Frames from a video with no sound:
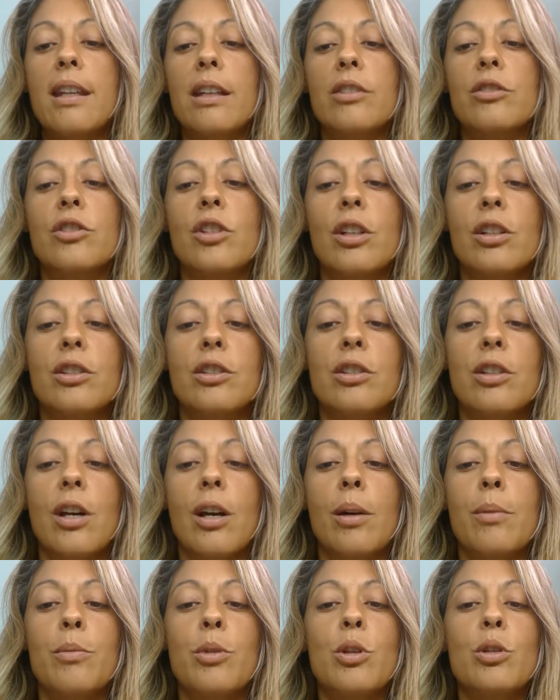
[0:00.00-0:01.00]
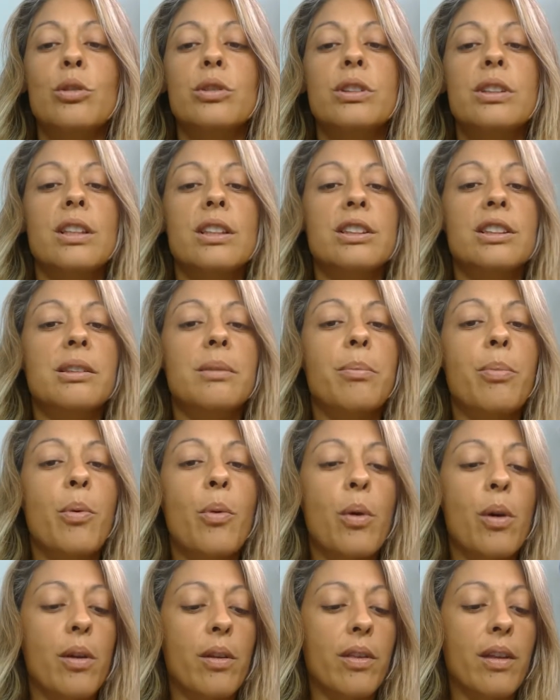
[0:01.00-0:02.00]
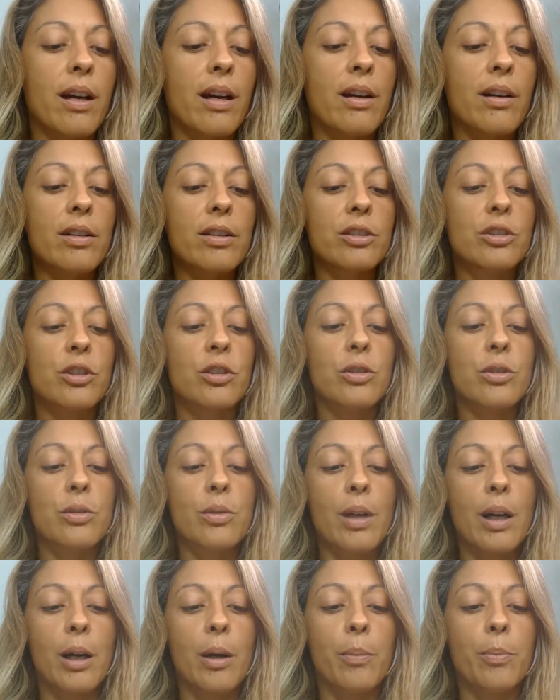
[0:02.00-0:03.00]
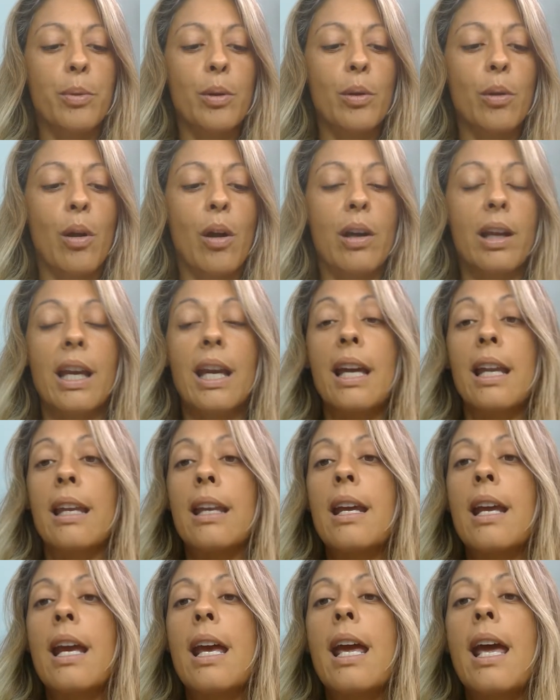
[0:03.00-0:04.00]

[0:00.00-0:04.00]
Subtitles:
then just use the support there to help you log in.